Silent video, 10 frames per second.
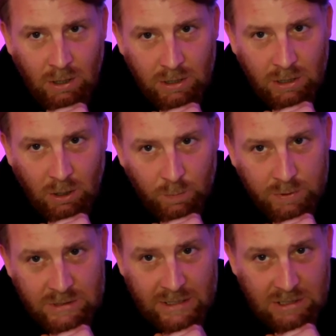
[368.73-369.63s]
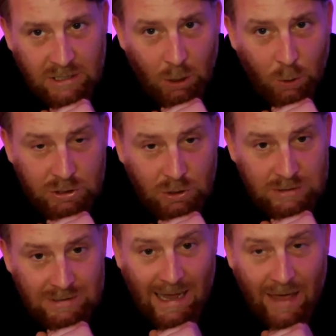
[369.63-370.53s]
potentially closing
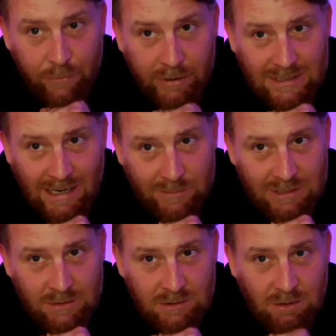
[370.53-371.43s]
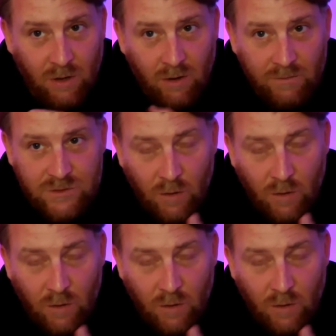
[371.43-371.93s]
altogether in terms of